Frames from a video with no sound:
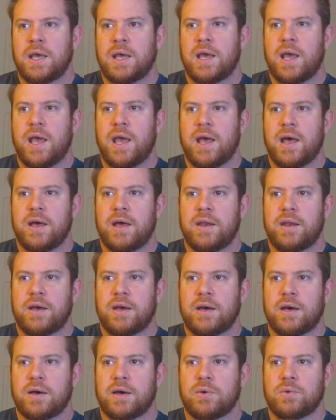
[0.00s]

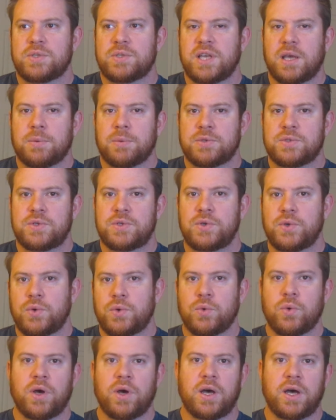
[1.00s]
was able
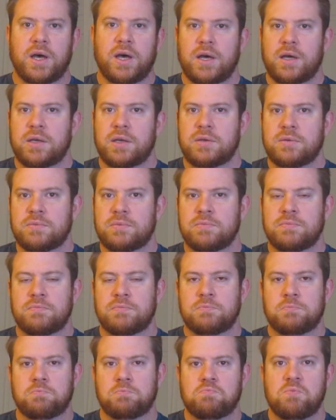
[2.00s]
to
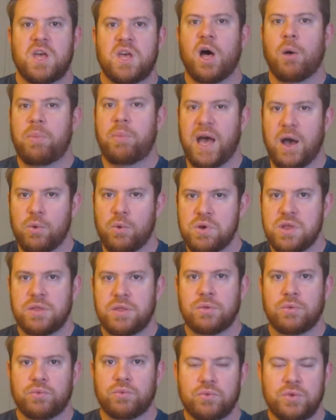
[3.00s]
help out
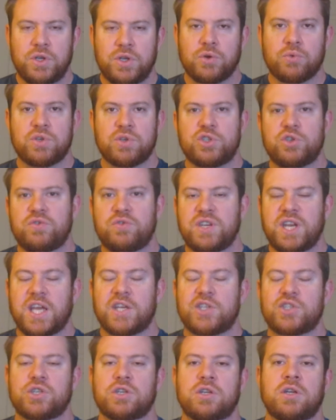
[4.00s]
with,
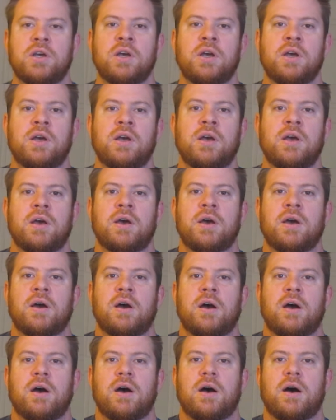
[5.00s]
rejuvenation.
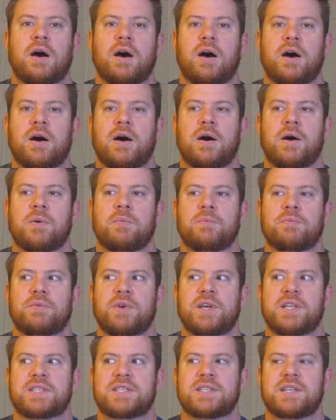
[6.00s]

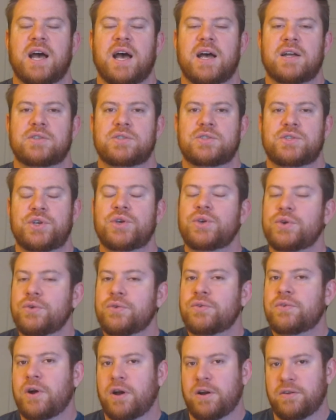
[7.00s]
It's not too
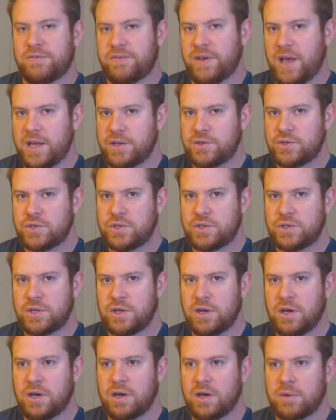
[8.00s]
far-fetched.
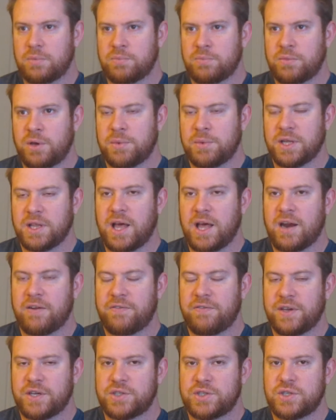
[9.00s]
A lot of
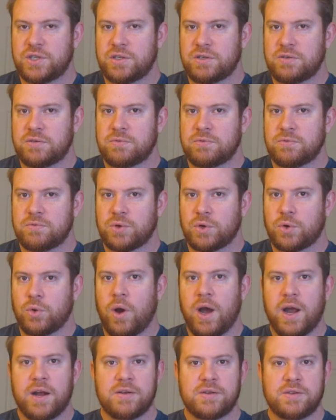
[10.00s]
fiction
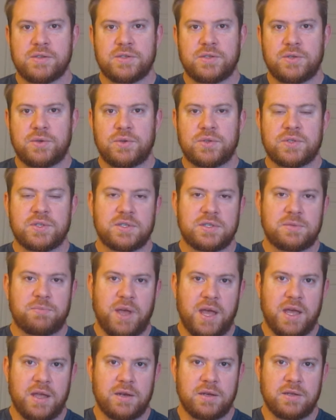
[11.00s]
requires you to
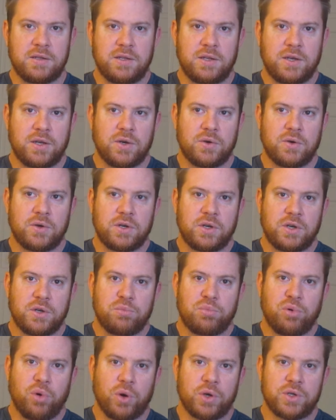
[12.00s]
suspend, a good
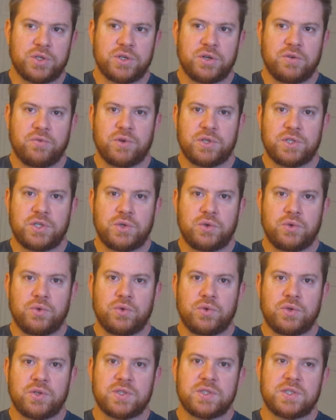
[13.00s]
portion of what you
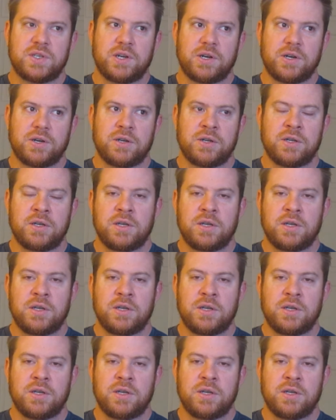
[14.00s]
consider